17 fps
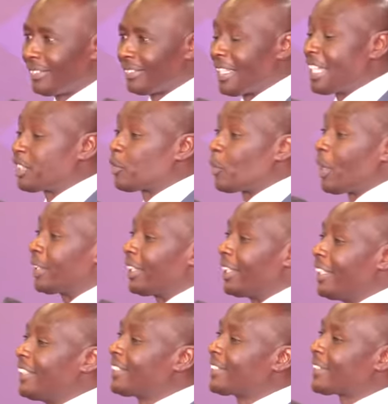That's where
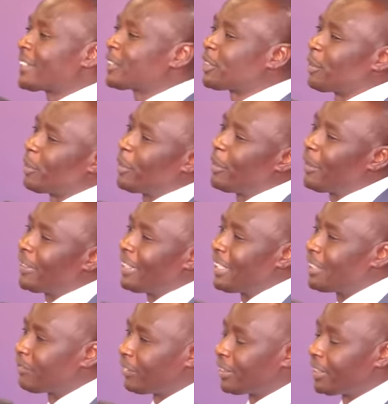the interest of God
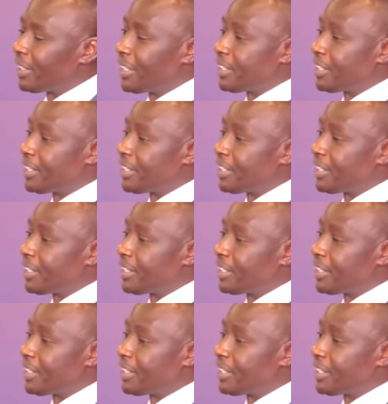is for the